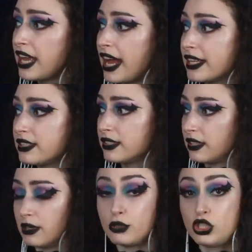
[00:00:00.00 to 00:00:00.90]
has
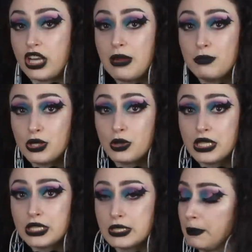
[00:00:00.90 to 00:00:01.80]
some shape to
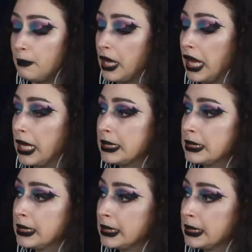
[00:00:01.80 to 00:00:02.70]
it, some
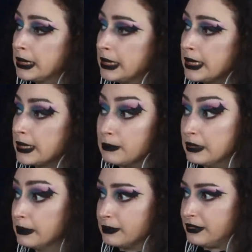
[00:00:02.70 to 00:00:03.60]

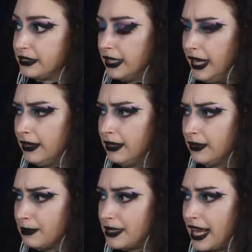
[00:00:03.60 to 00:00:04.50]
oomph. I don't know
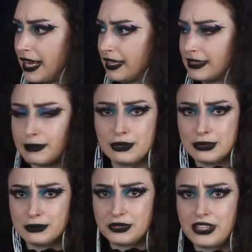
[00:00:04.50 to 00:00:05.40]
what I'm saying. Some
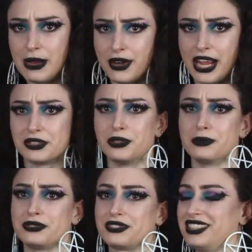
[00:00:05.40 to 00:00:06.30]
oomph. Fabric has
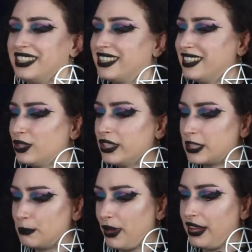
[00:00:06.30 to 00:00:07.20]
oomph.
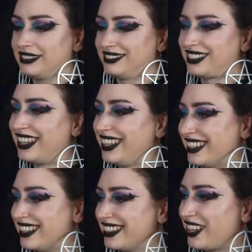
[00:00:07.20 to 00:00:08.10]
Chutzpah.
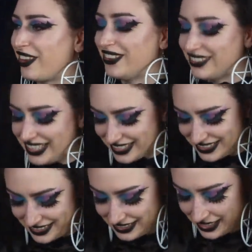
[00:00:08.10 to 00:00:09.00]
Cajones.